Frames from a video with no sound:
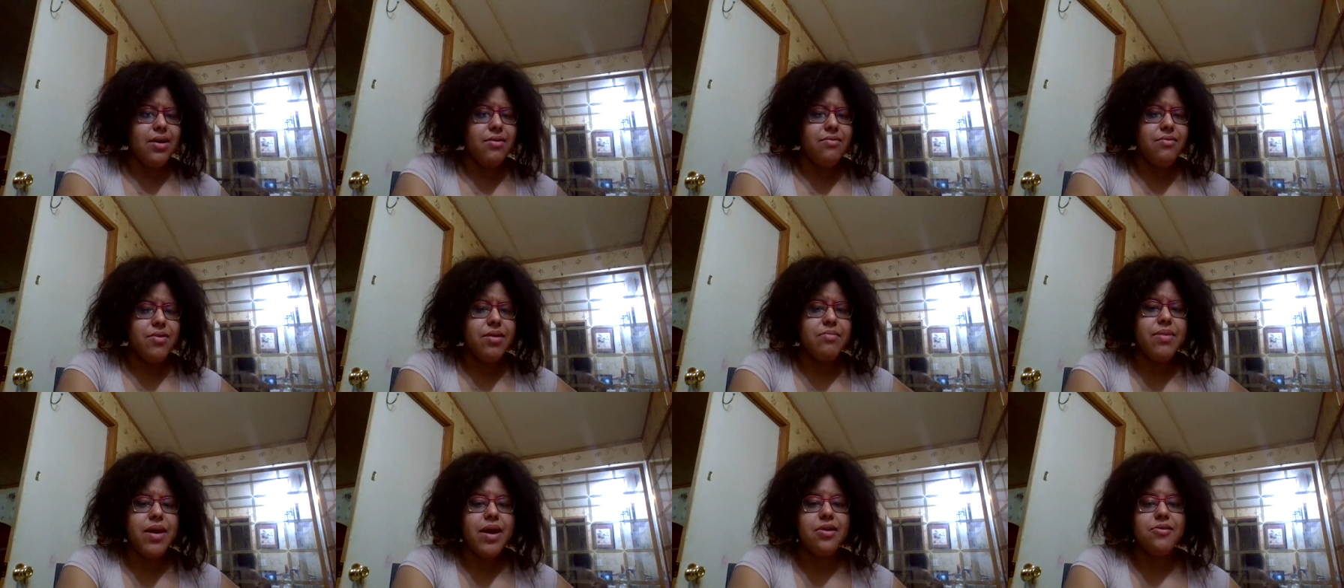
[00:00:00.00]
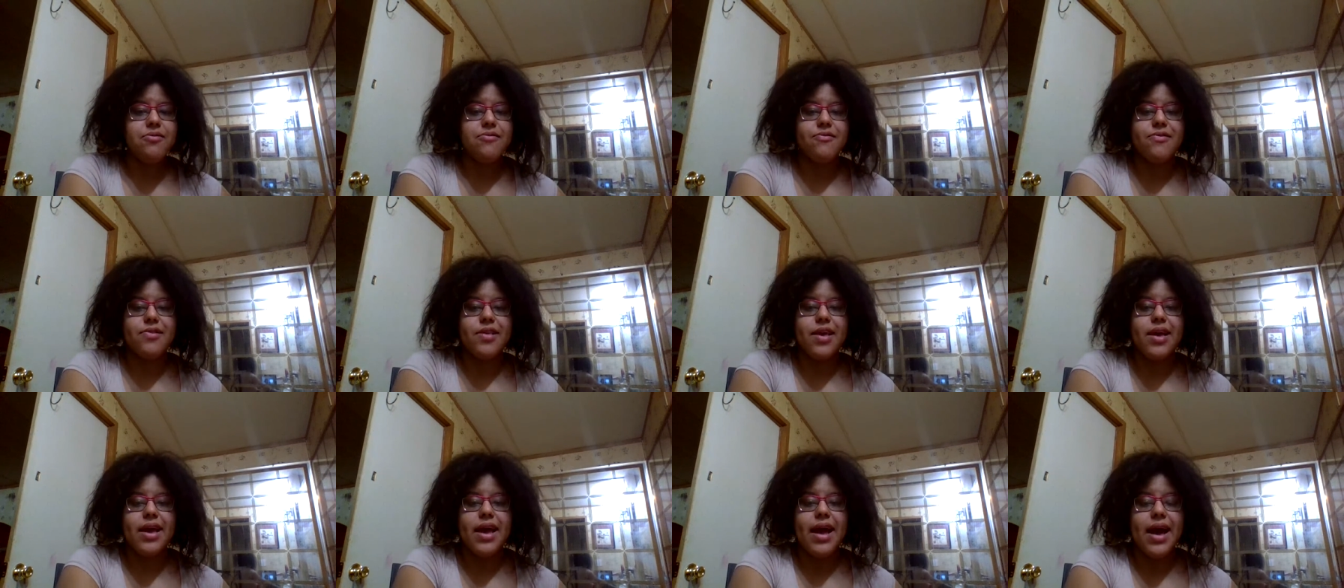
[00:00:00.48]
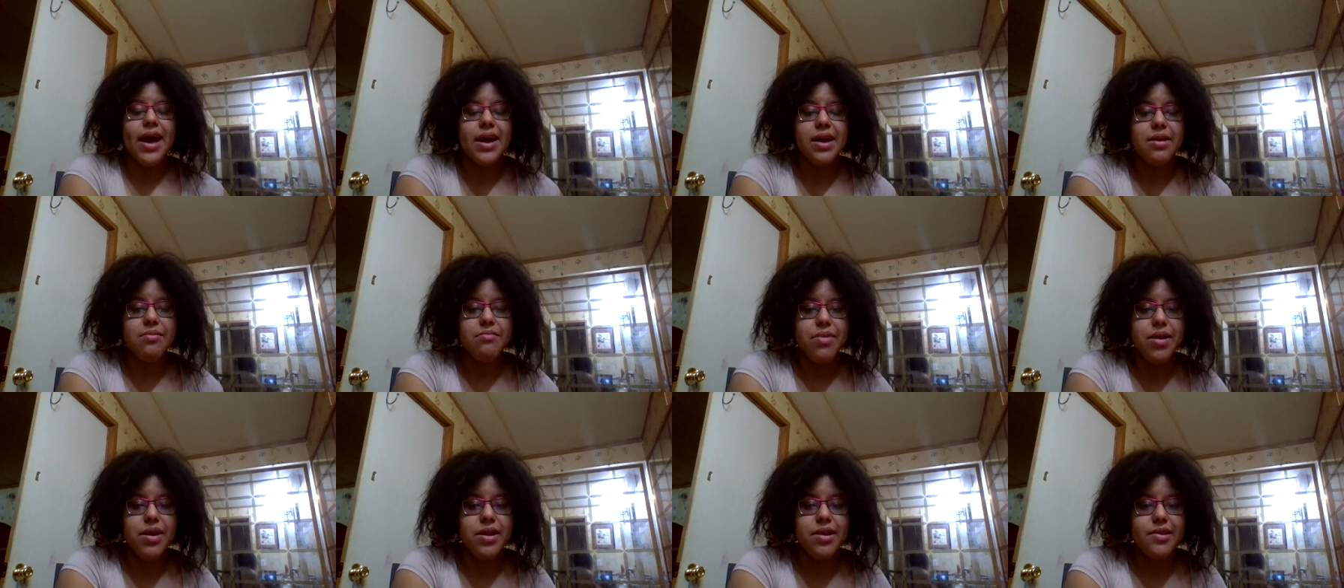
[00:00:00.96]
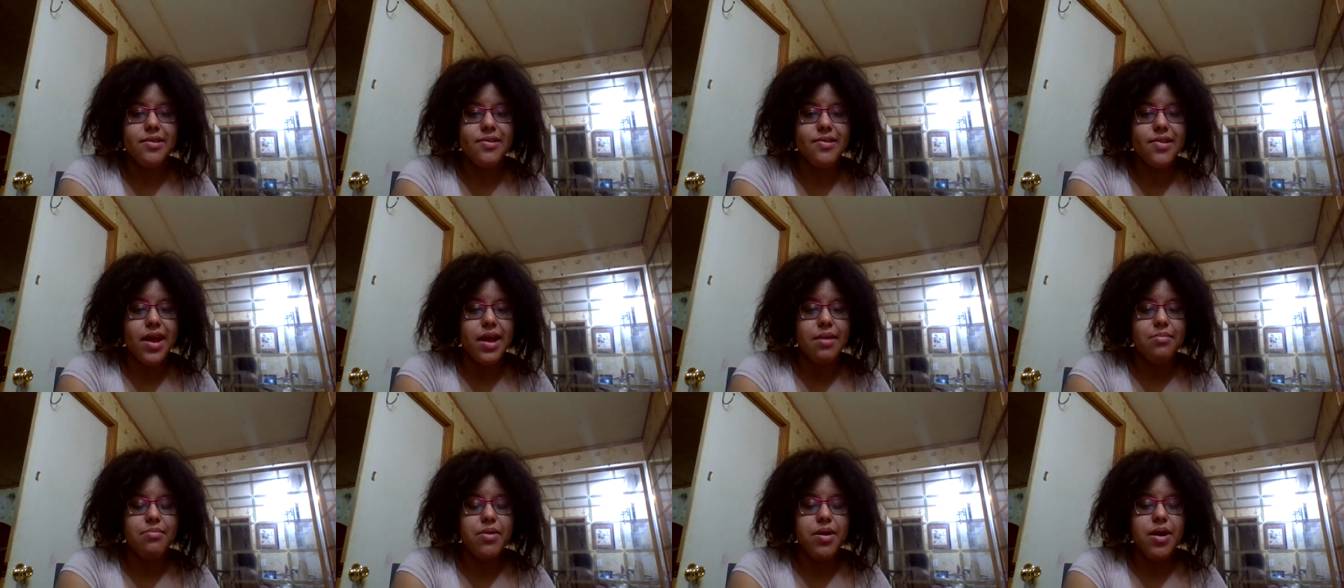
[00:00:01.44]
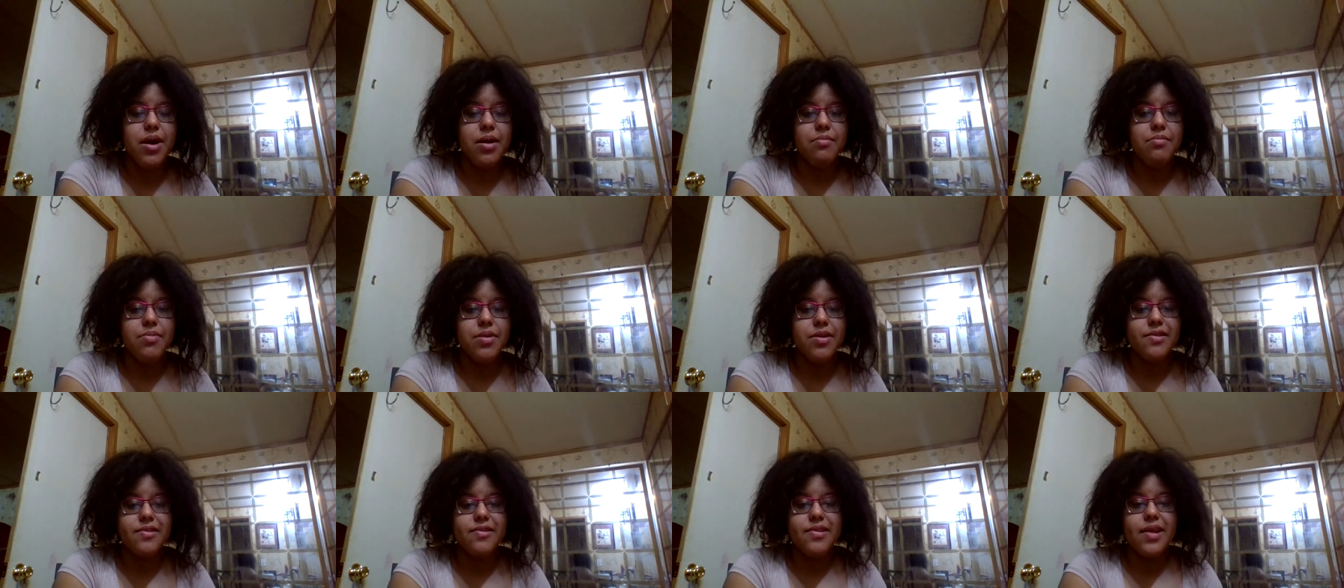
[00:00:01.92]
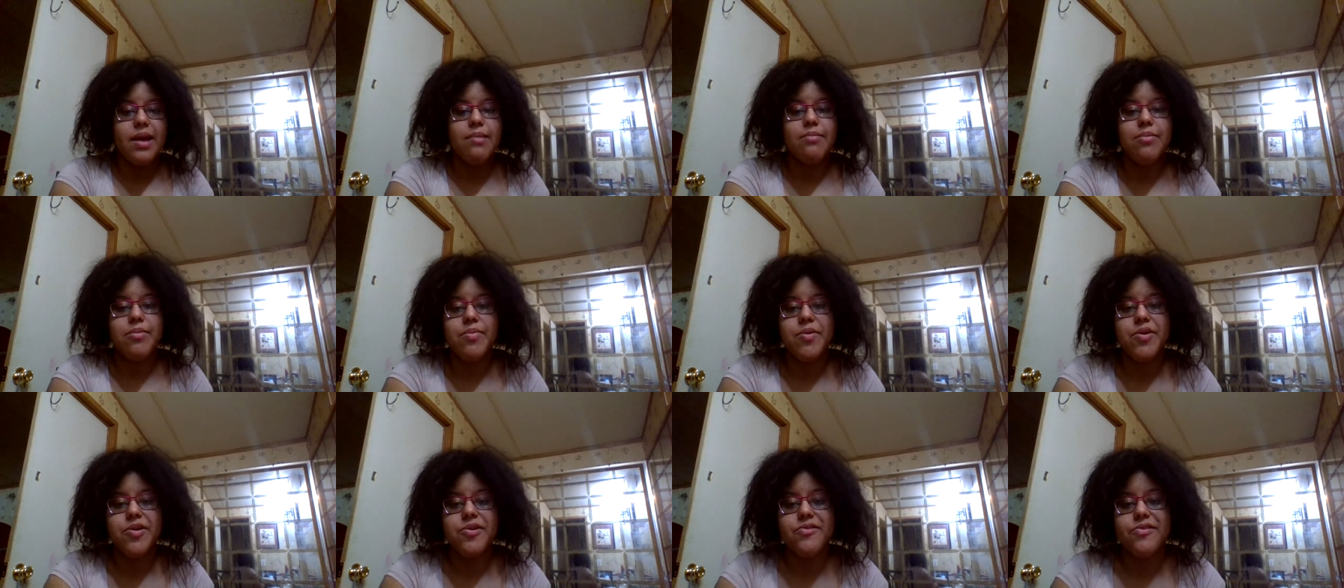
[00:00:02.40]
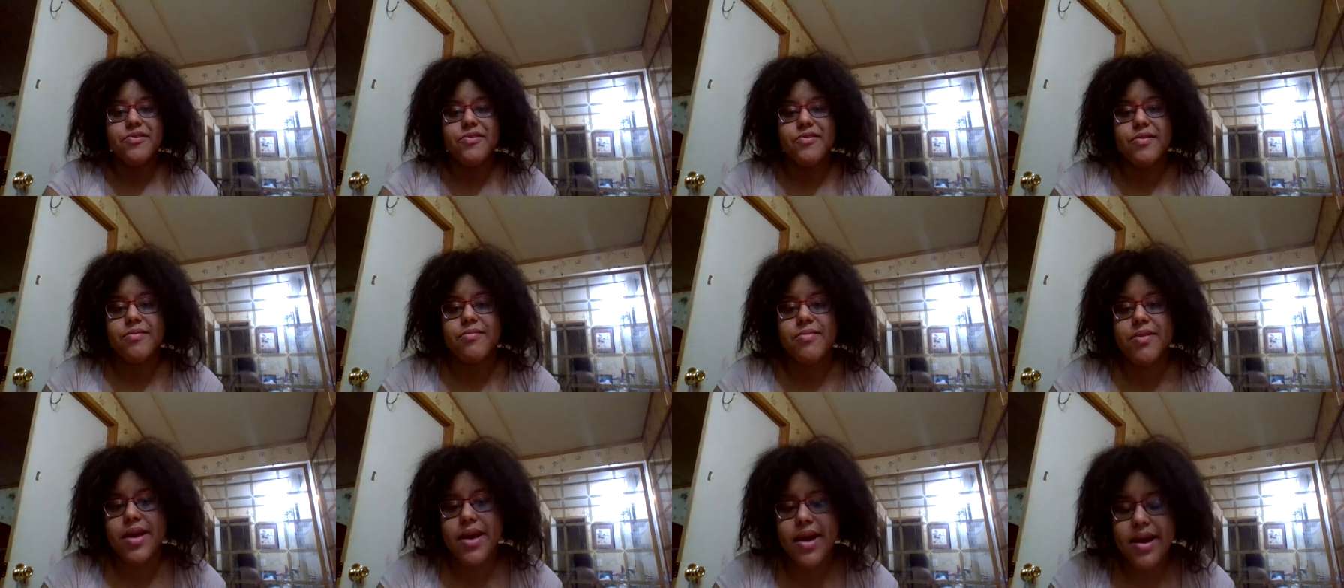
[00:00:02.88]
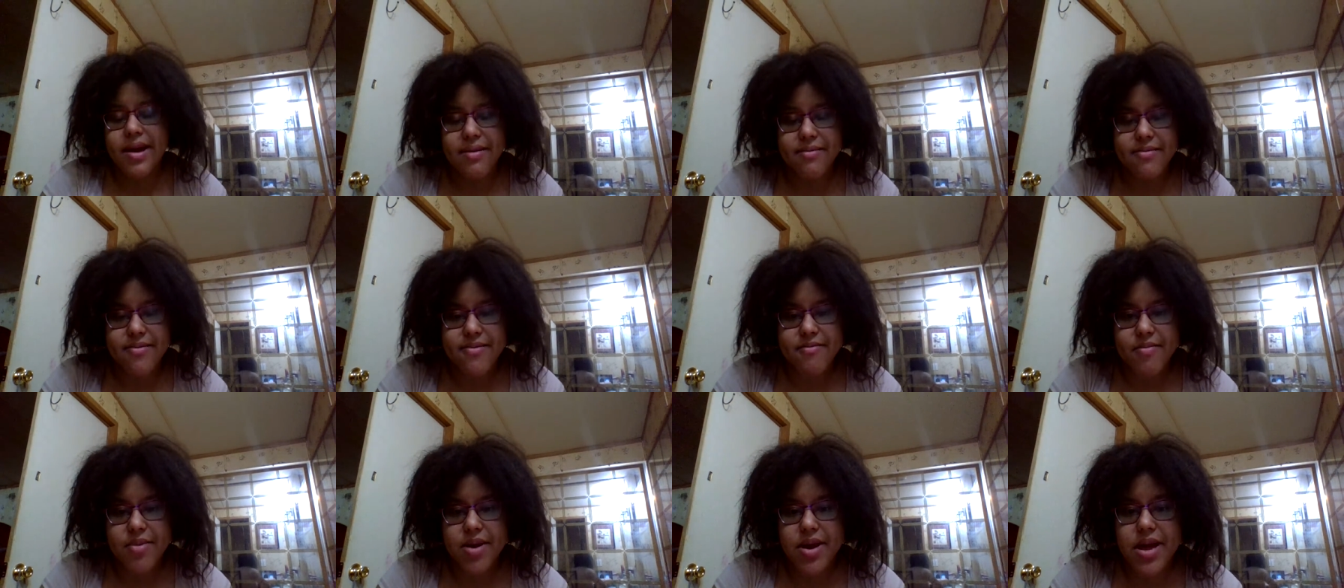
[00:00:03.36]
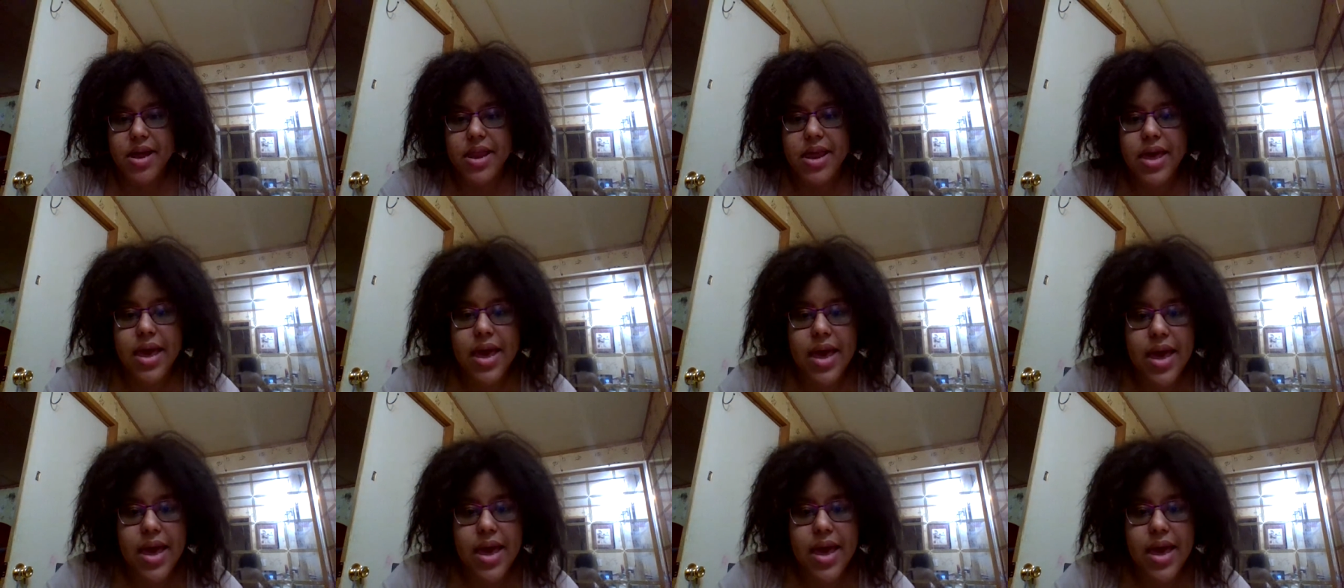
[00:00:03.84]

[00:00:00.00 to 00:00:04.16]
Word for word: well, I'm not gonna say I could be this type of I'm this type of person sometimes, but